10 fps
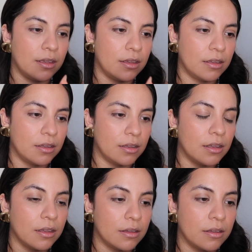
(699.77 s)
I
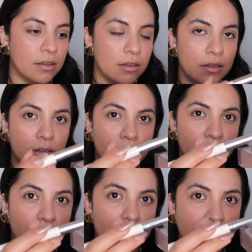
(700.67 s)
don't know
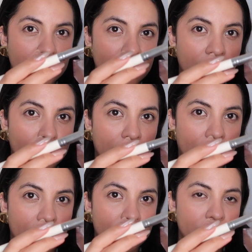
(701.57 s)
if you can see it coming
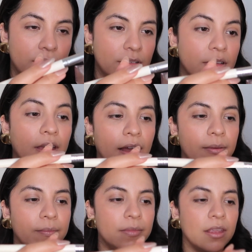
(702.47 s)
off. Yeah.
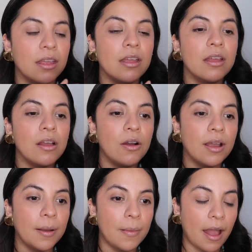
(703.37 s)

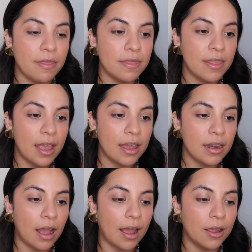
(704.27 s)
Okay, and
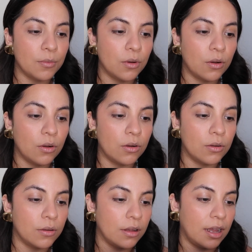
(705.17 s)
then I
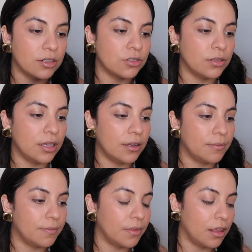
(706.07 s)
will actually,
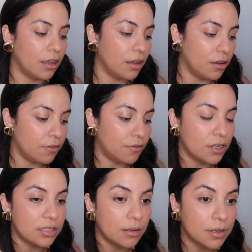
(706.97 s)

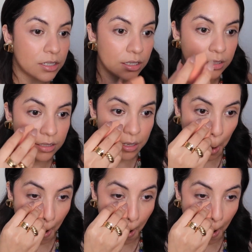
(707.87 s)
first let me just